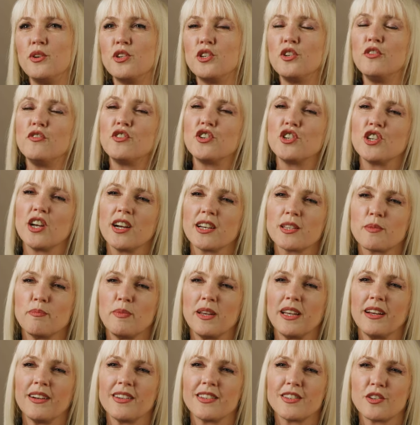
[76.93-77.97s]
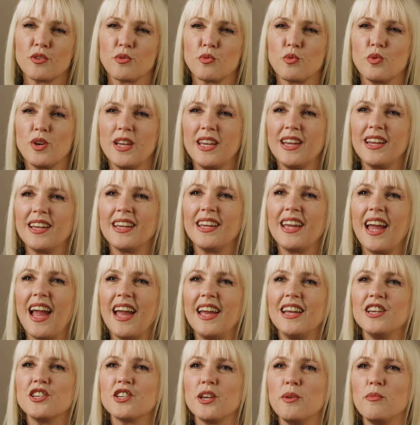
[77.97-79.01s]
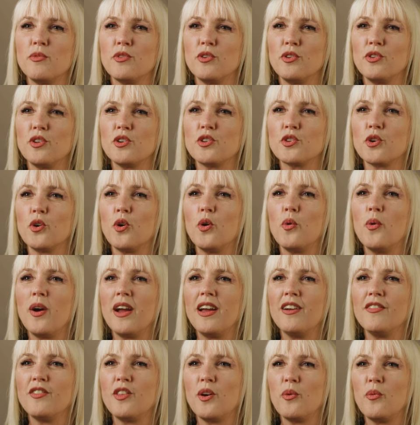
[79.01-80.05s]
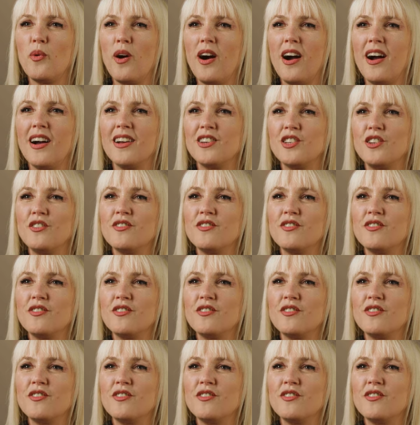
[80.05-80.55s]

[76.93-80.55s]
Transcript: as you've just begun to re-engage him through the doorway of the word,